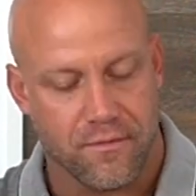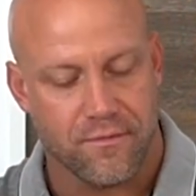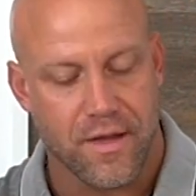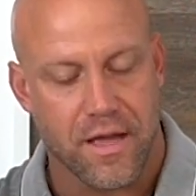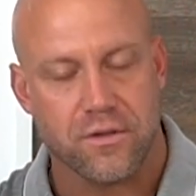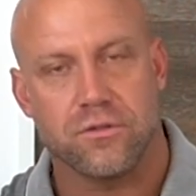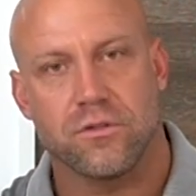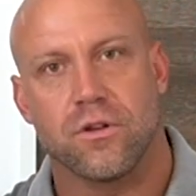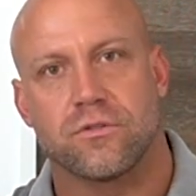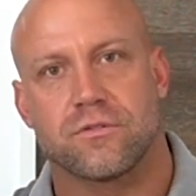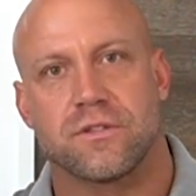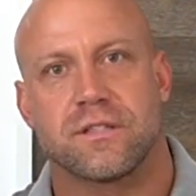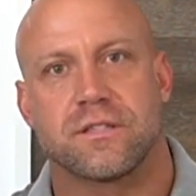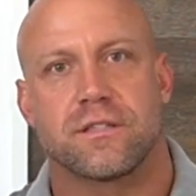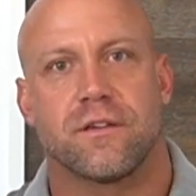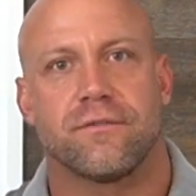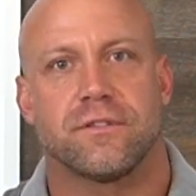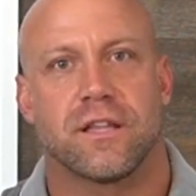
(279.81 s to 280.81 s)
Vaginal ozone
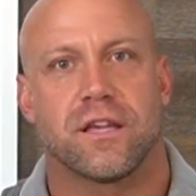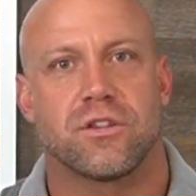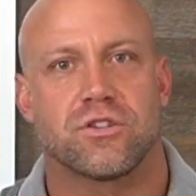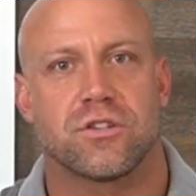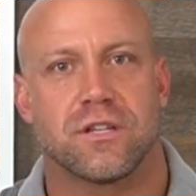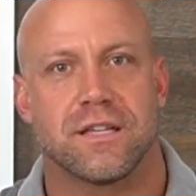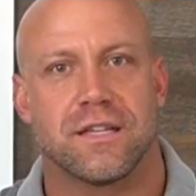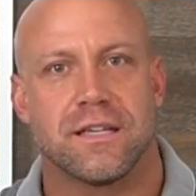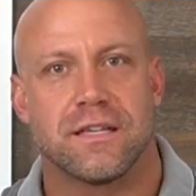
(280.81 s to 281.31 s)
insufflation